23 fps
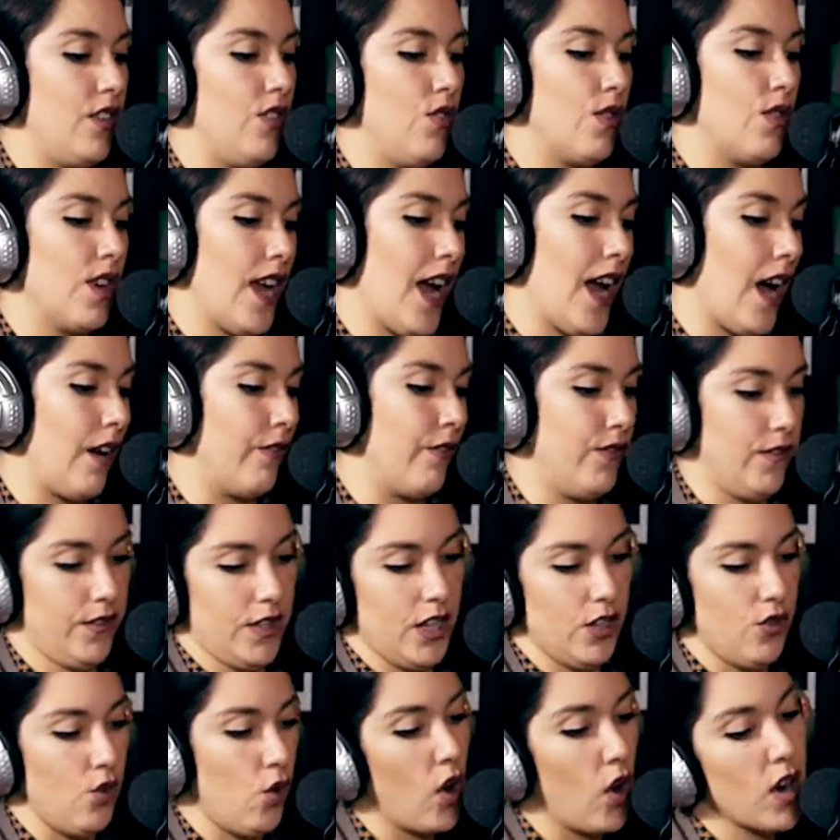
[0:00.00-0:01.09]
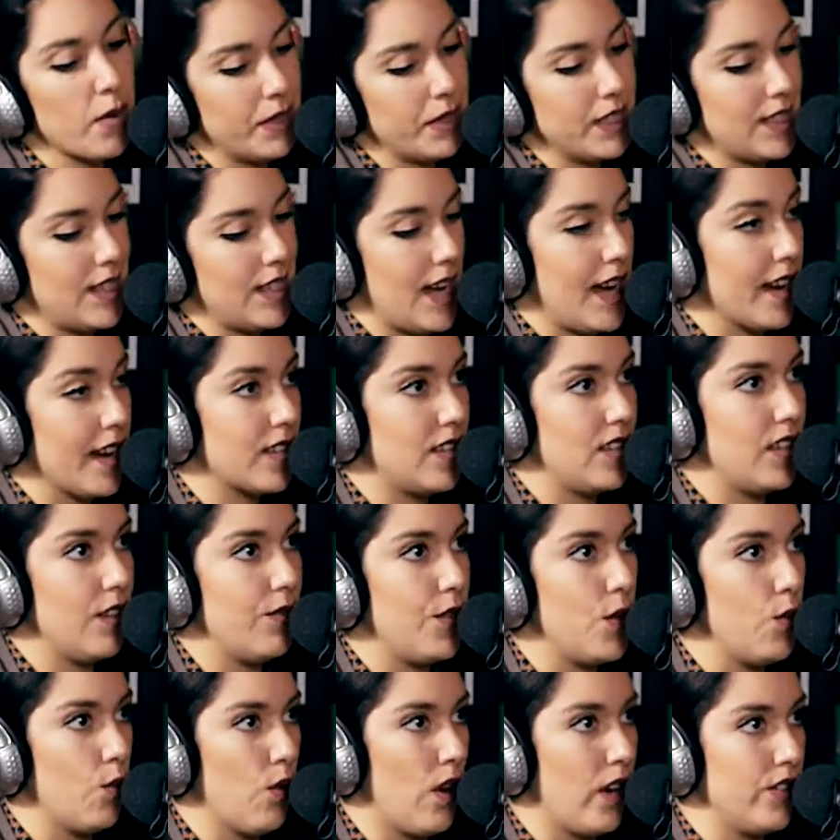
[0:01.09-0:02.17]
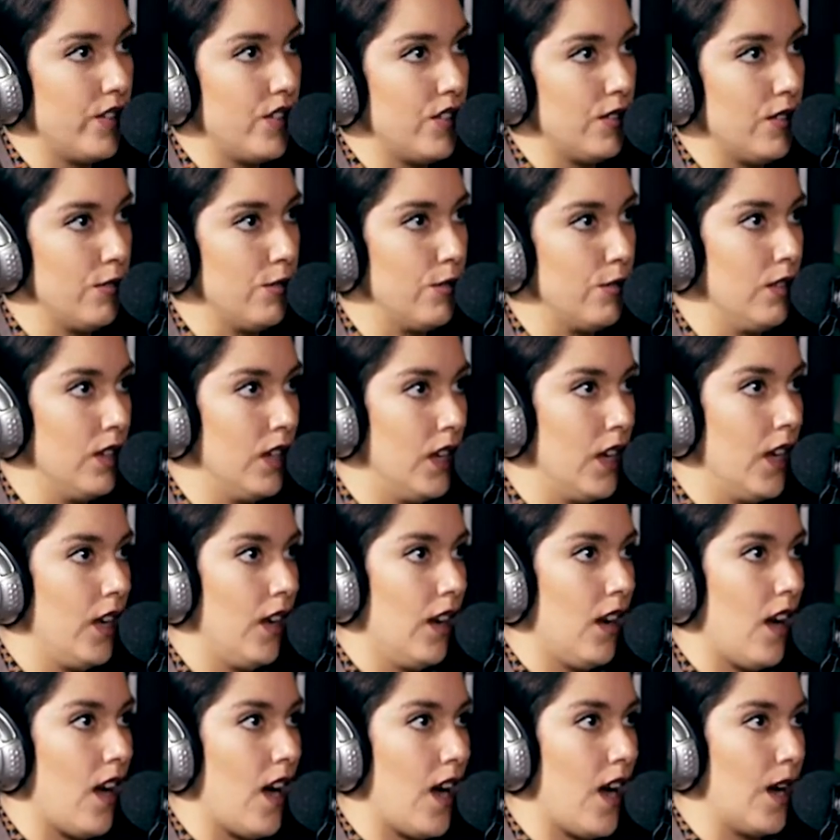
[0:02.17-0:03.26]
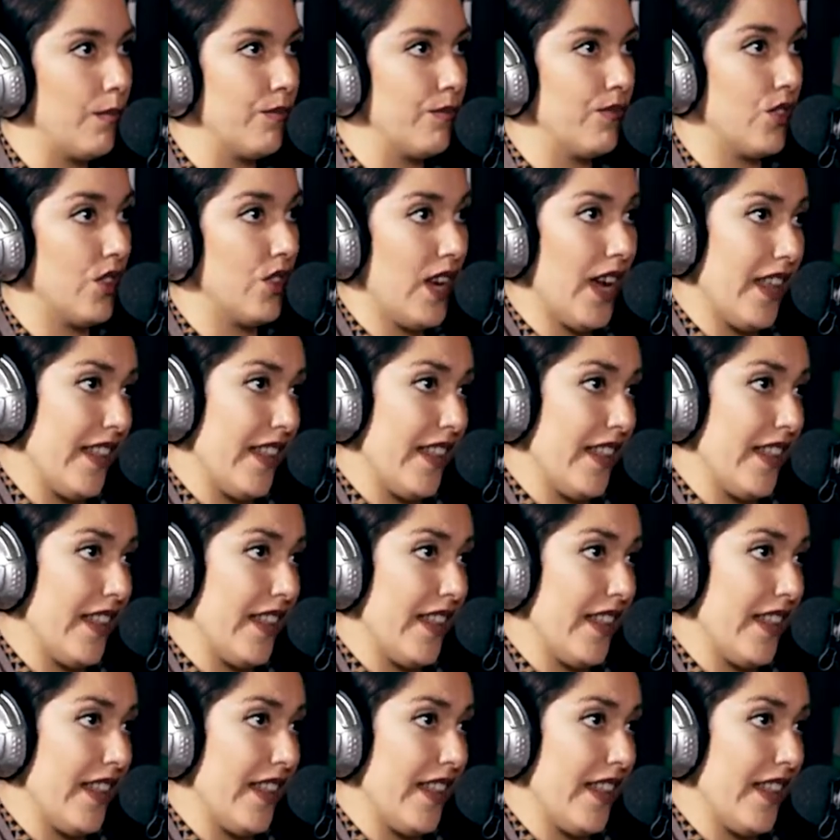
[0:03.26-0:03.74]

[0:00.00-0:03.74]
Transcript: You can have enormous text if you want to. So yeah,